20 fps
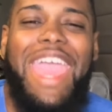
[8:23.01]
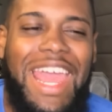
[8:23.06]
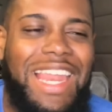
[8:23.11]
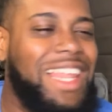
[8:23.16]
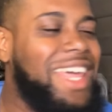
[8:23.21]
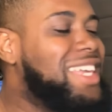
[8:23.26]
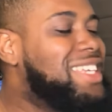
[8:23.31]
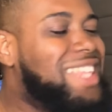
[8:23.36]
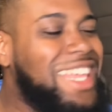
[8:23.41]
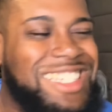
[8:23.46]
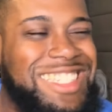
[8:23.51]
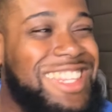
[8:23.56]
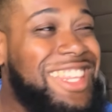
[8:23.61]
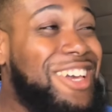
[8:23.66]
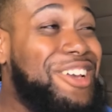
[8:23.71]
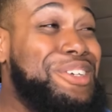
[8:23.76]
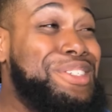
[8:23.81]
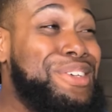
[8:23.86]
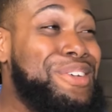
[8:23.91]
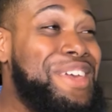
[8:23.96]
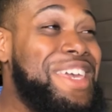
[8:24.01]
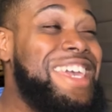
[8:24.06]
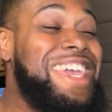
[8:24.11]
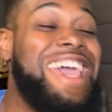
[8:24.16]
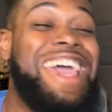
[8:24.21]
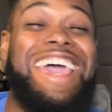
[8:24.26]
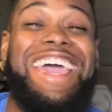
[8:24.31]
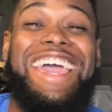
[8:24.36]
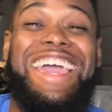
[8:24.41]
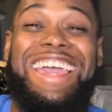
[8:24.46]
That's the thing. Uzuki,
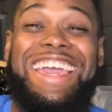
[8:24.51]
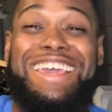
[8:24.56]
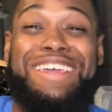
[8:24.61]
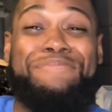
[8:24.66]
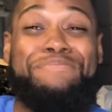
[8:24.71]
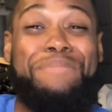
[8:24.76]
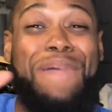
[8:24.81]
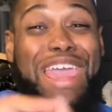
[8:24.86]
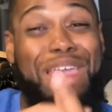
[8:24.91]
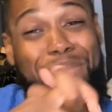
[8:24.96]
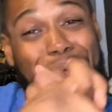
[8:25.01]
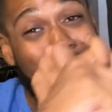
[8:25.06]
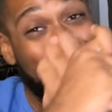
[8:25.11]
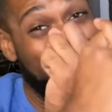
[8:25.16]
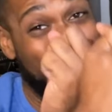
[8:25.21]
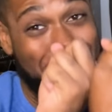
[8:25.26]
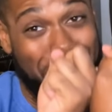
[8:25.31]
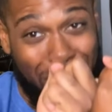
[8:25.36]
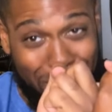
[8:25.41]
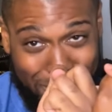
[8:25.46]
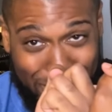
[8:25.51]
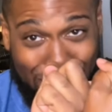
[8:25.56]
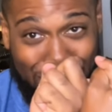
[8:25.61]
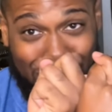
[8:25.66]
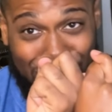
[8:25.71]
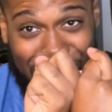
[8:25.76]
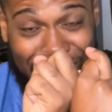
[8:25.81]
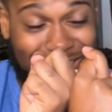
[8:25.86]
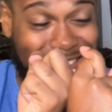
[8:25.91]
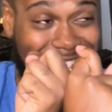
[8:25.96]
he may be a bit
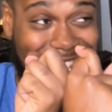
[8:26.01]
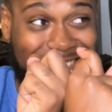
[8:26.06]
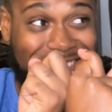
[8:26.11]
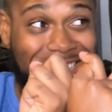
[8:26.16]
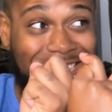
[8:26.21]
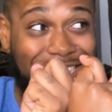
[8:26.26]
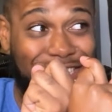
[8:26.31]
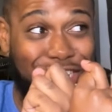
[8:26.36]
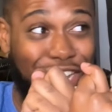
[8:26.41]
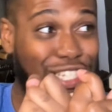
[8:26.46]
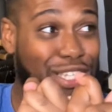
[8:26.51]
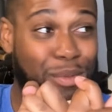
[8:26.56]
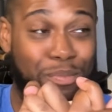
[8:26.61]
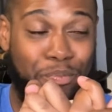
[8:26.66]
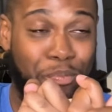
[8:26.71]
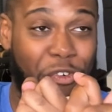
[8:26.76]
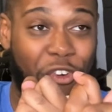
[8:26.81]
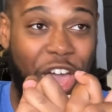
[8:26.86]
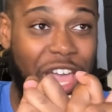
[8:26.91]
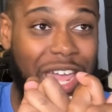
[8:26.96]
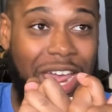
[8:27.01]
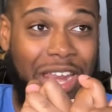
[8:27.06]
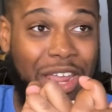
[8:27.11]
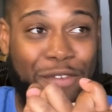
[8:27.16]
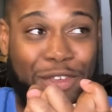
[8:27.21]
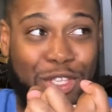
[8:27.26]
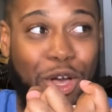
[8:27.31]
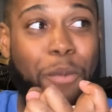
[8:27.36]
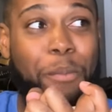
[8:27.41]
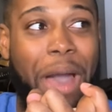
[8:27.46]
bummish in the sense that he doesn't fight any of
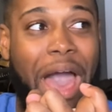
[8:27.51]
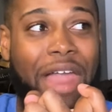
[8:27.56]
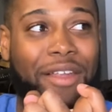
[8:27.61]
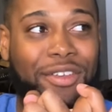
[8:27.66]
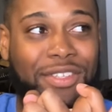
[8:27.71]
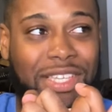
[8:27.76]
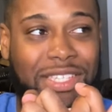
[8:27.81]
his own battles.